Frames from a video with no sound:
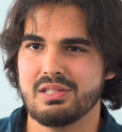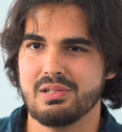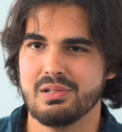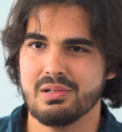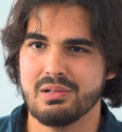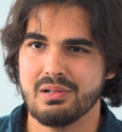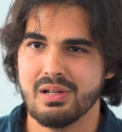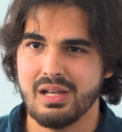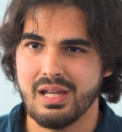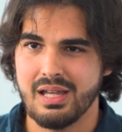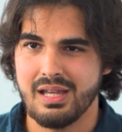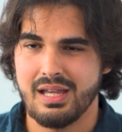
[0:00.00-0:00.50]

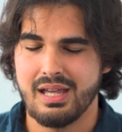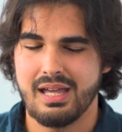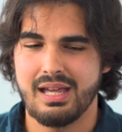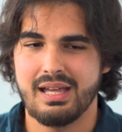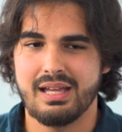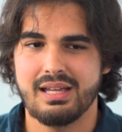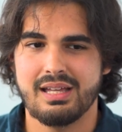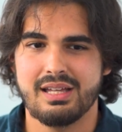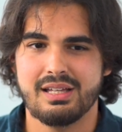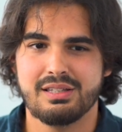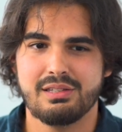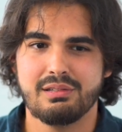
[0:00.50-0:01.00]
to
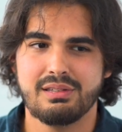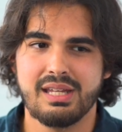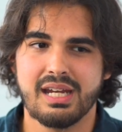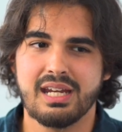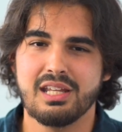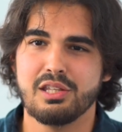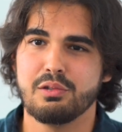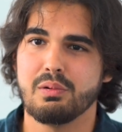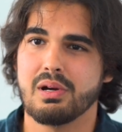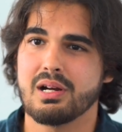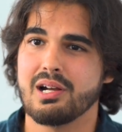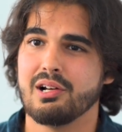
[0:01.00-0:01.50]

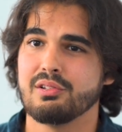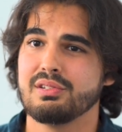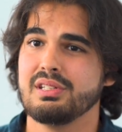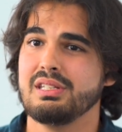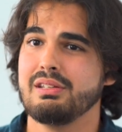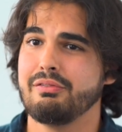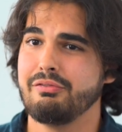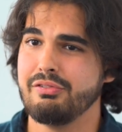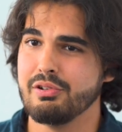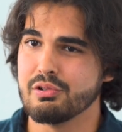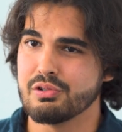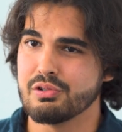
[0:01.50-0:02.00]
take into account
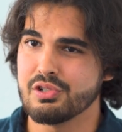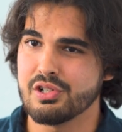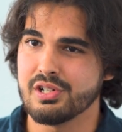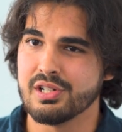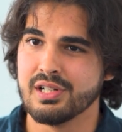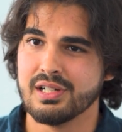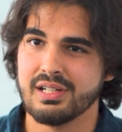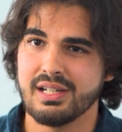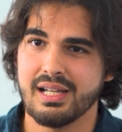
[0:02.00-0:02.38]
in the future.